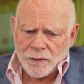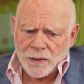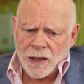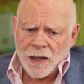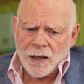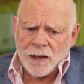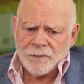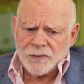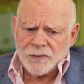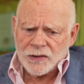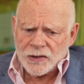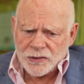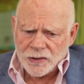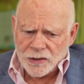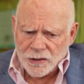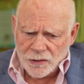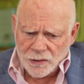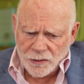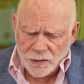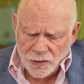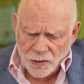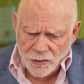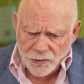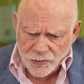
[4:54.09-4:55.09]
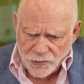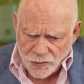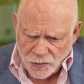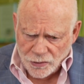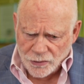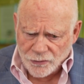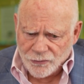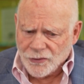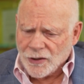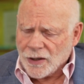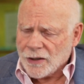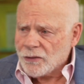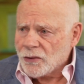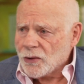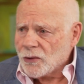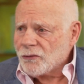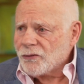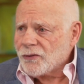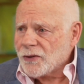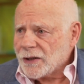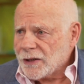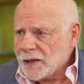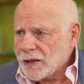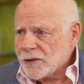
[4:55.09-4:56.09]
obviously certify our own
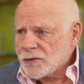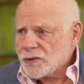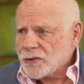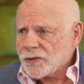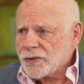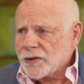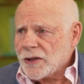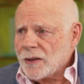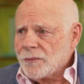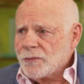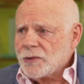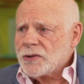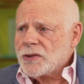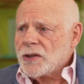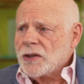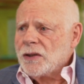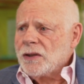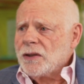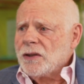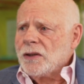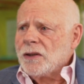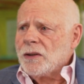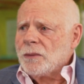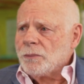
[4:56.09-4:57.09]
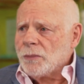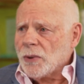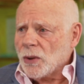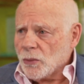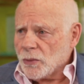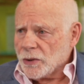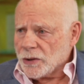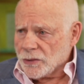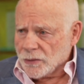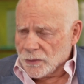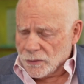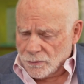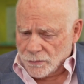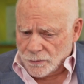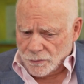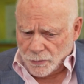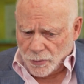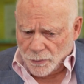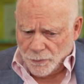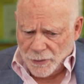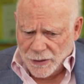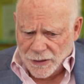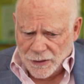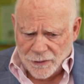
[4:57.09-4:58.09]
financial statements, but we
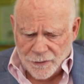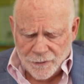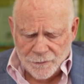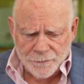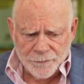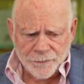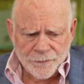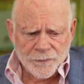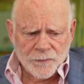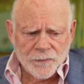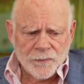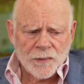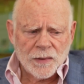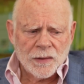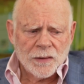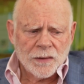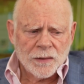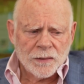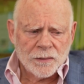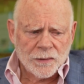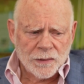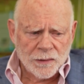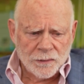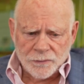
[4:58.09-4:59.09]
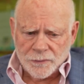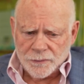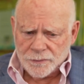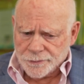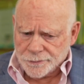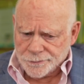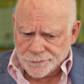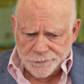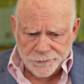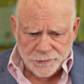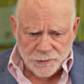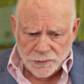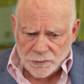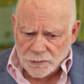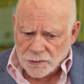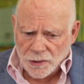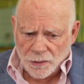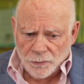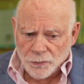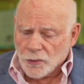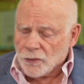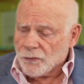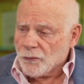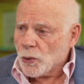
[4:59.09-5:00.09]
prepare them. They're
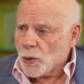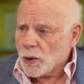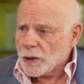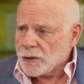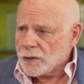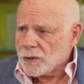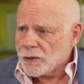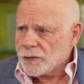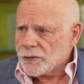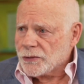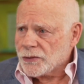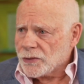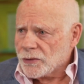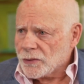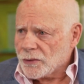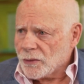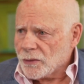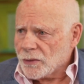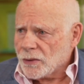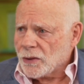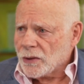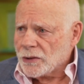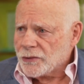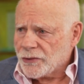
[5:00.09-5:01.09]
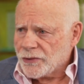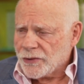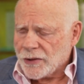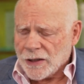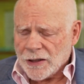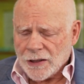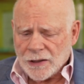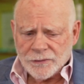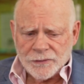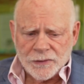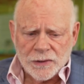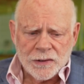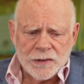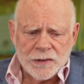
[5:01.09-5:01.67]
number of auditors on staff.